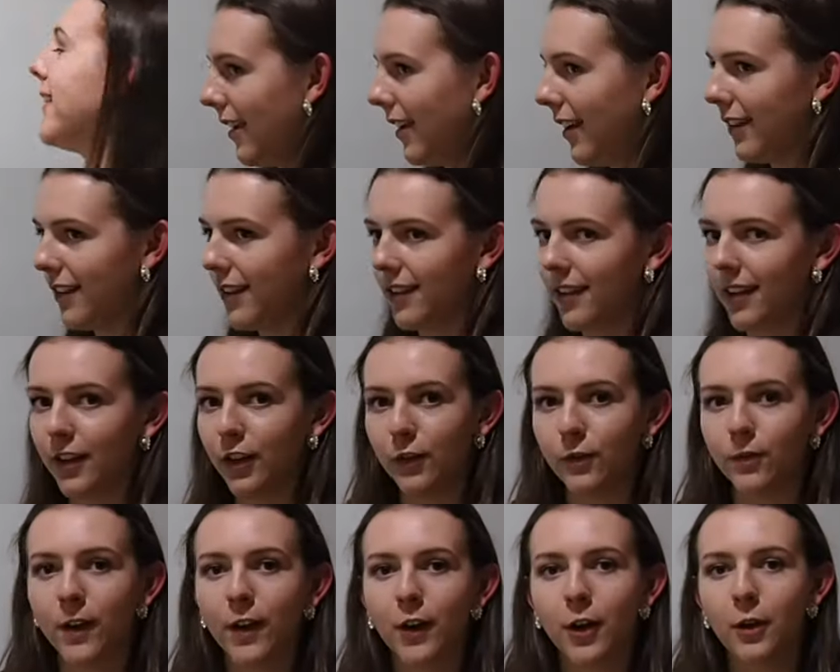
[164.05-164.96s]
It's
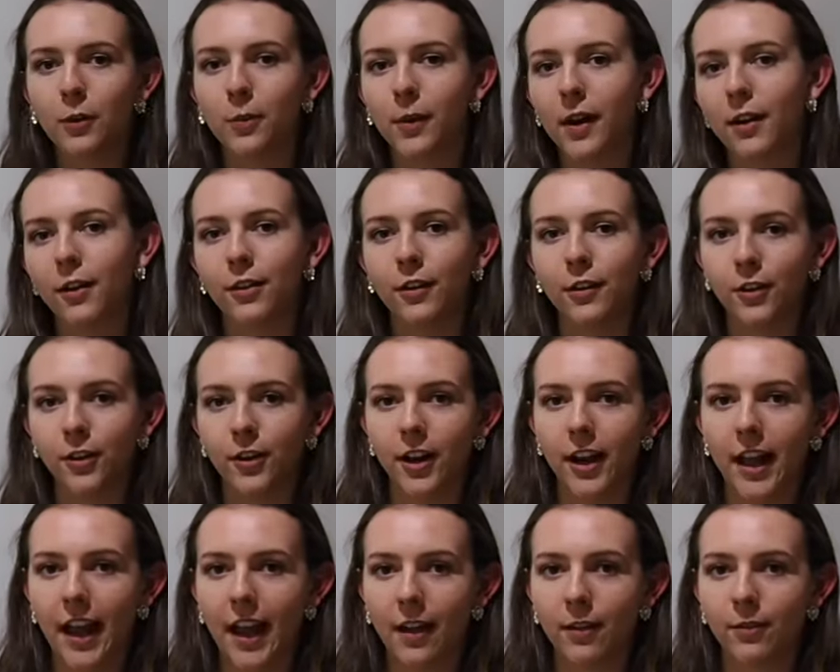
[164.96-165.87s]
very rare that you're
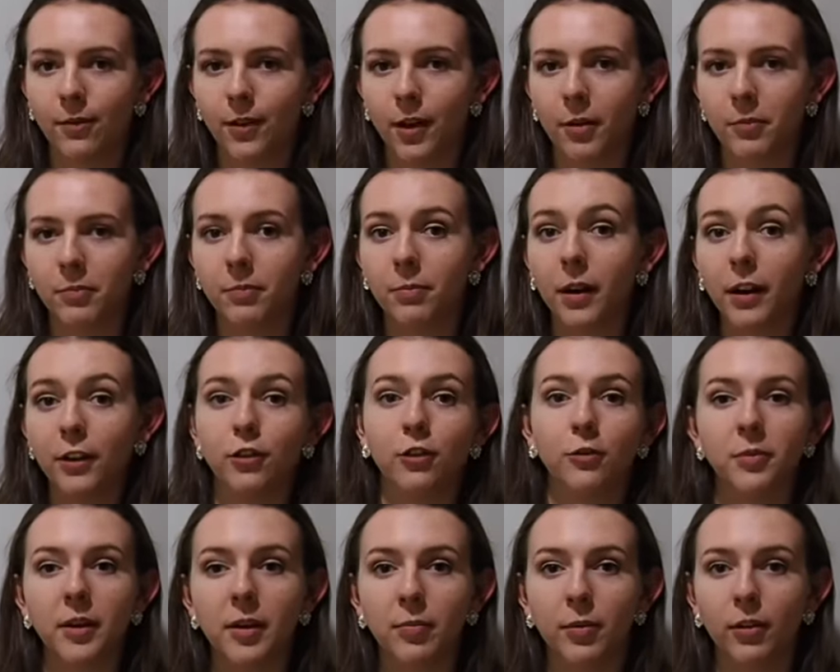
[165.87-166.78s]
going to have a bunch
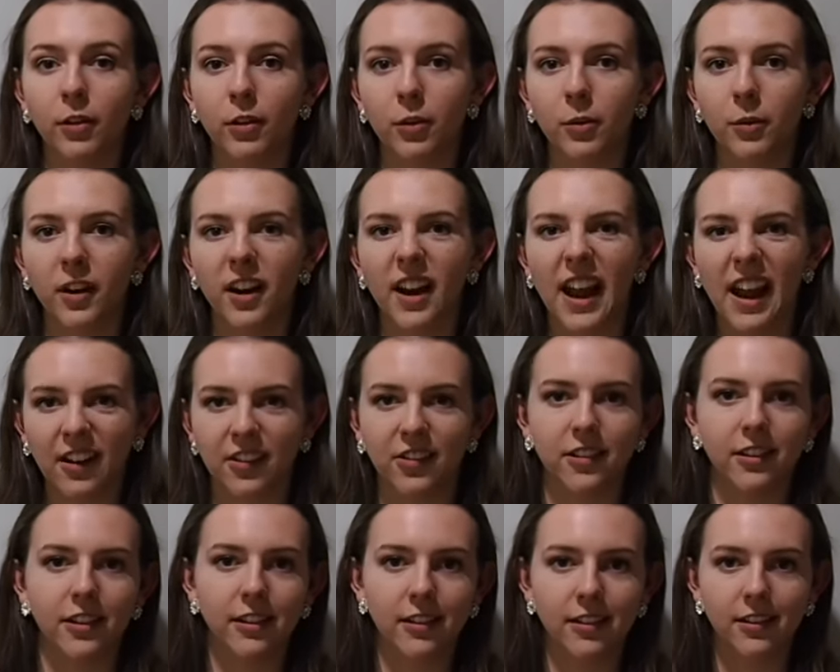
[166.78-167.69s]
of people who are
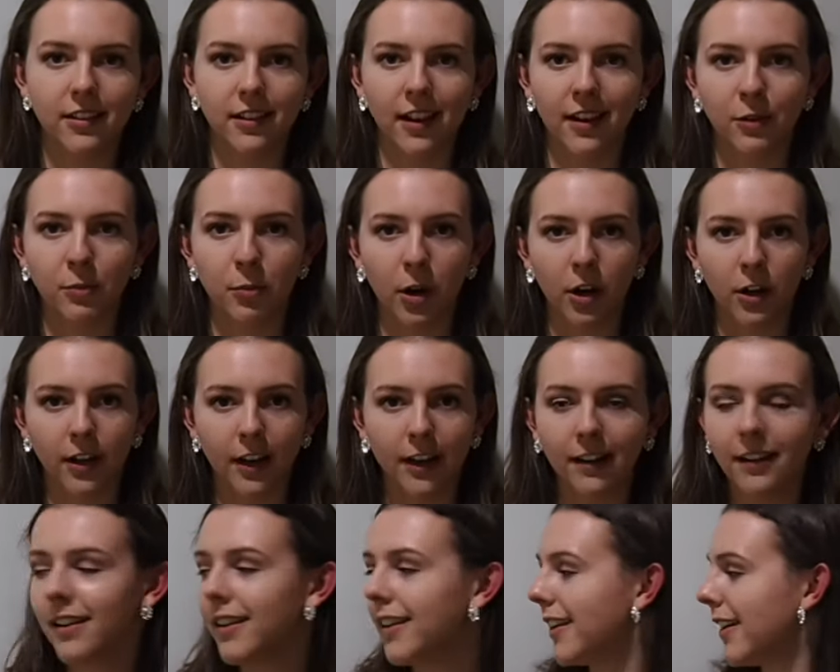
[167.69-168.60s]
excellent at
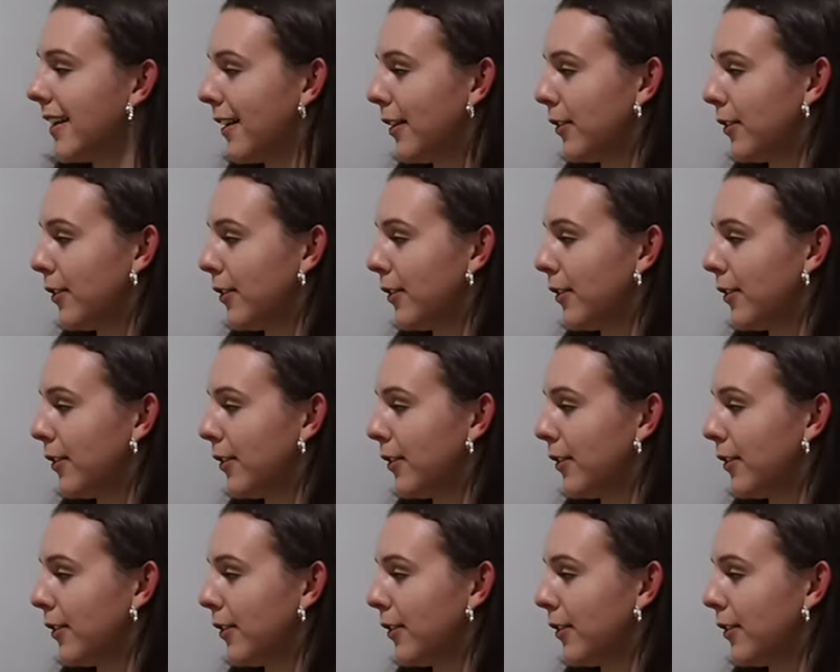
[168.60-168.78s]
parking.